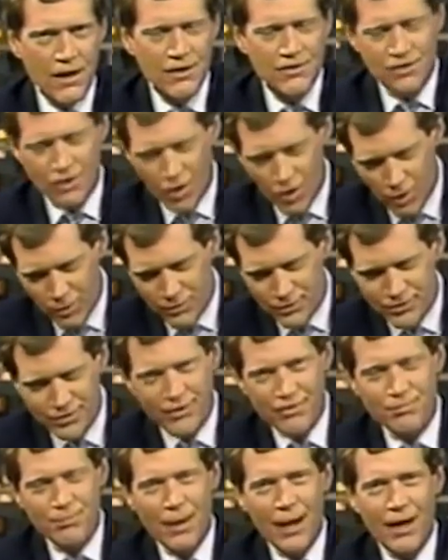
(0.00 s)
So
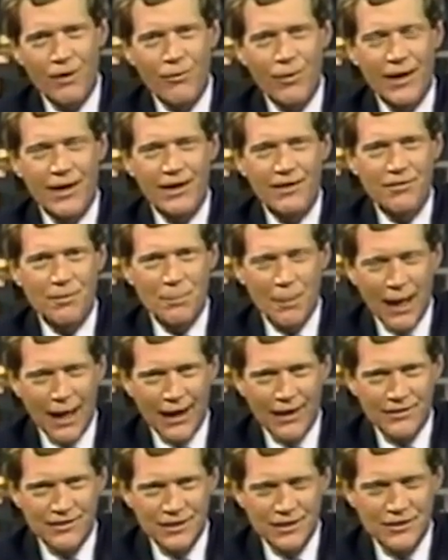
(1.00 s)
sort of by way of
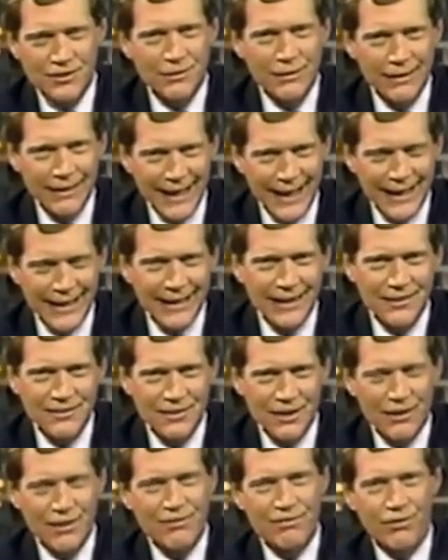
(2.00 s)
apology to Atlanta and
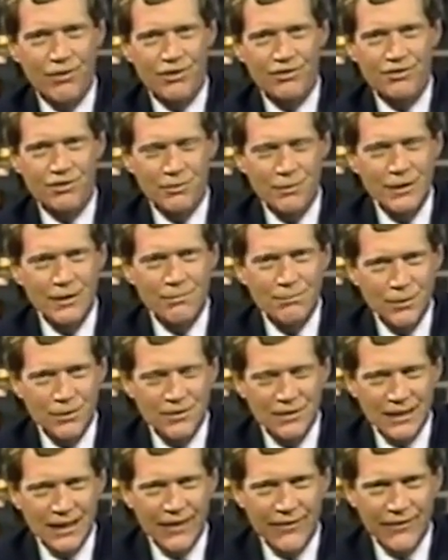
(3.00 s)
Terry Forster, we
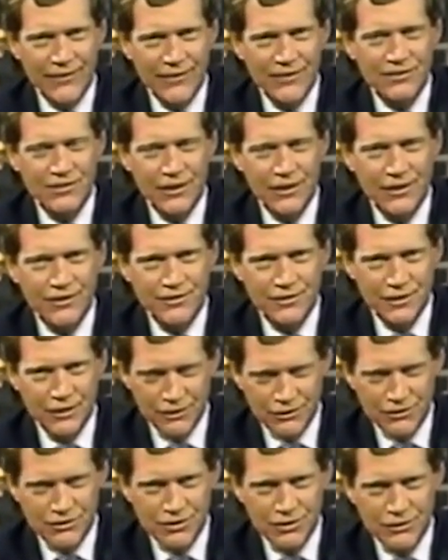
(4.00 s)
put together this little
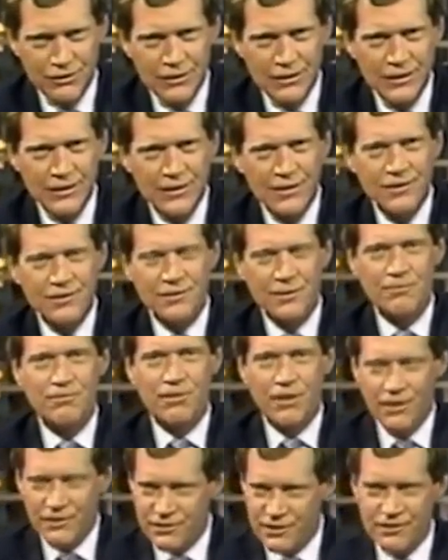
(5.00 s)
salute to some
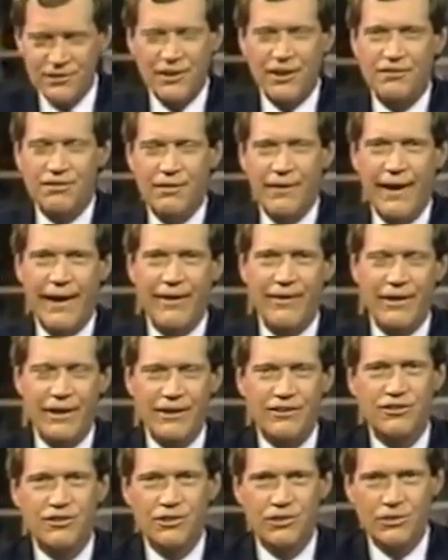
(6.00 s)
very successful
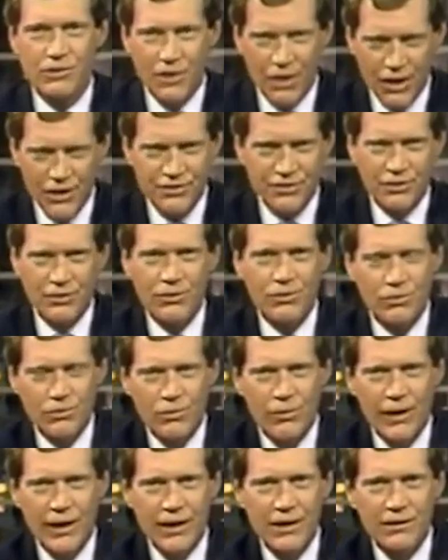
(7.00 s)
athletes who also
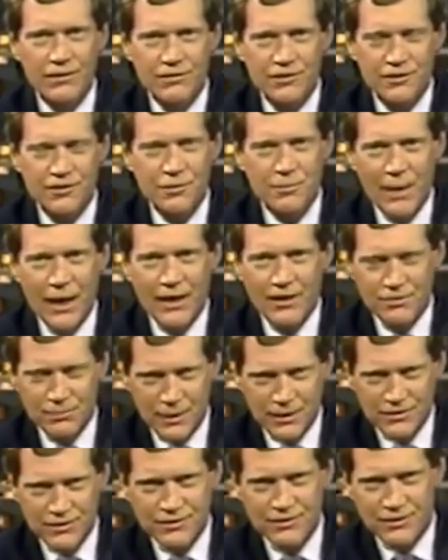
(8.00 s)
weigh just about as
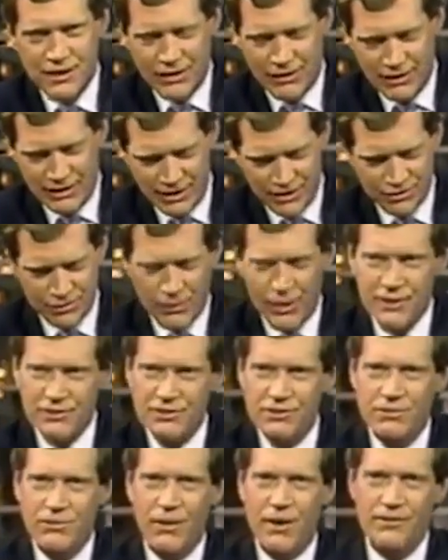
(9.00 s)
much as Terry does. Watch,
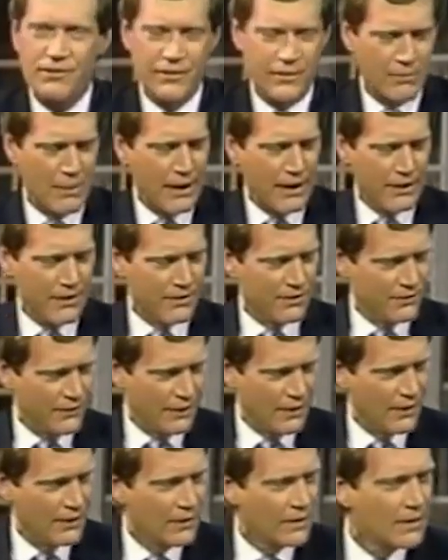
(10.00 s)
watch the monitors
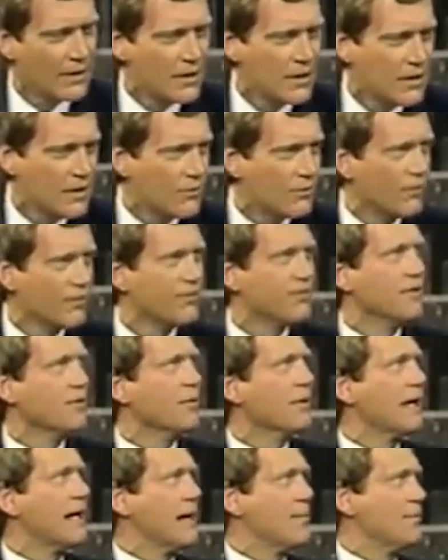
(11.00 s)
there, and we'll see
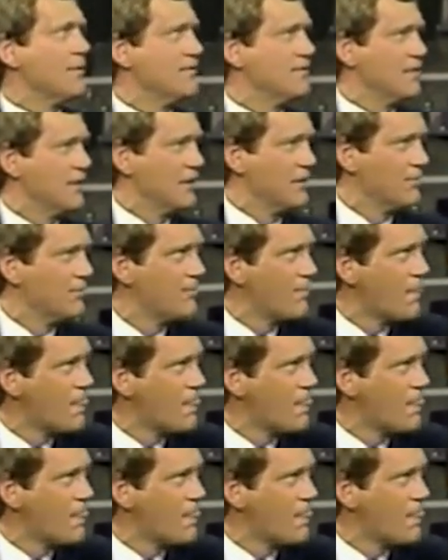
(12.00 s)
what happens here.